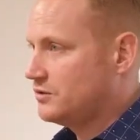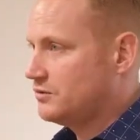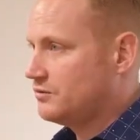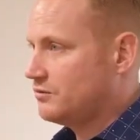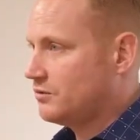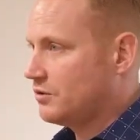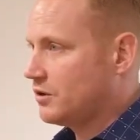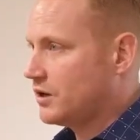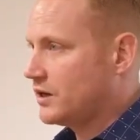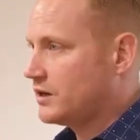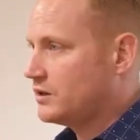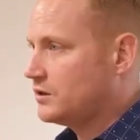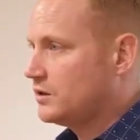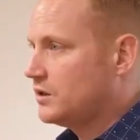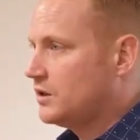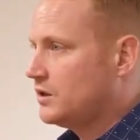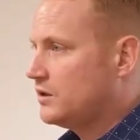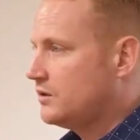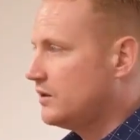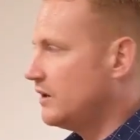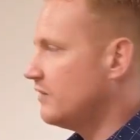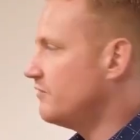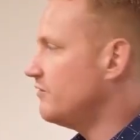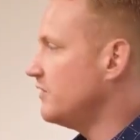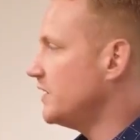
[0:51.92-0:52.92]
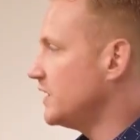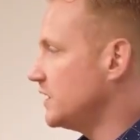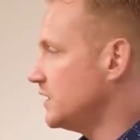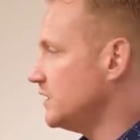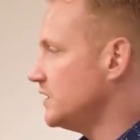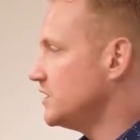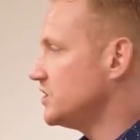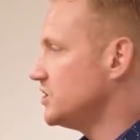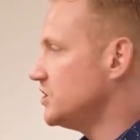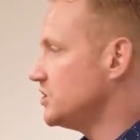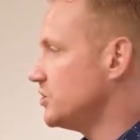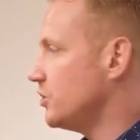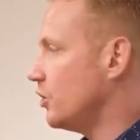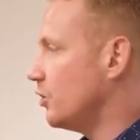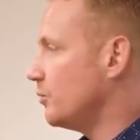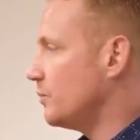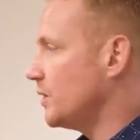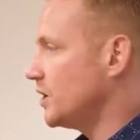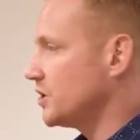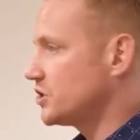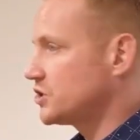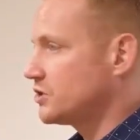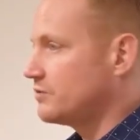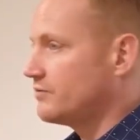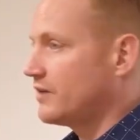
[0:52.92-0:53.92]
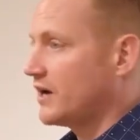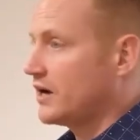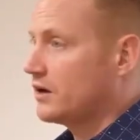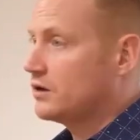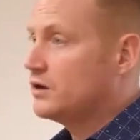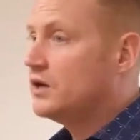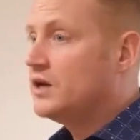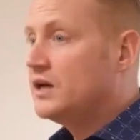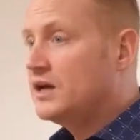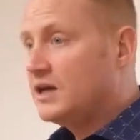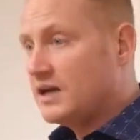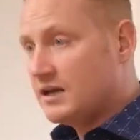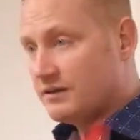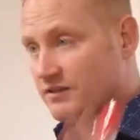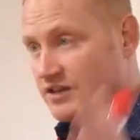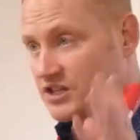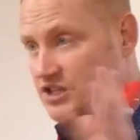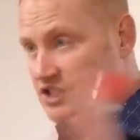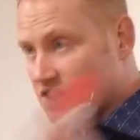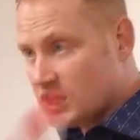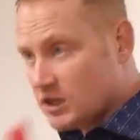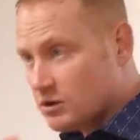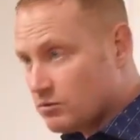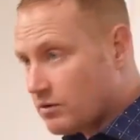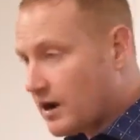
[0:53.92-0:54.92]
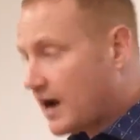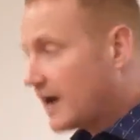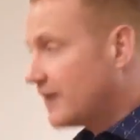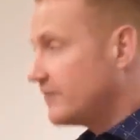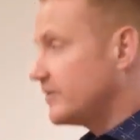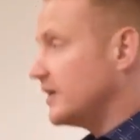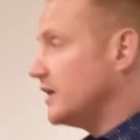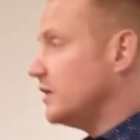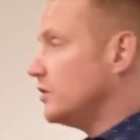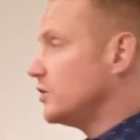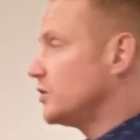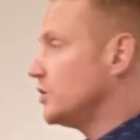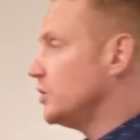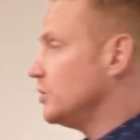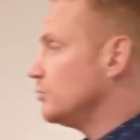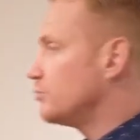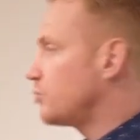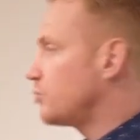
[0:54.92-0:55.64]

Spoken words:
right? They're thinking this is not a personal ad. If they see your ad, they look at your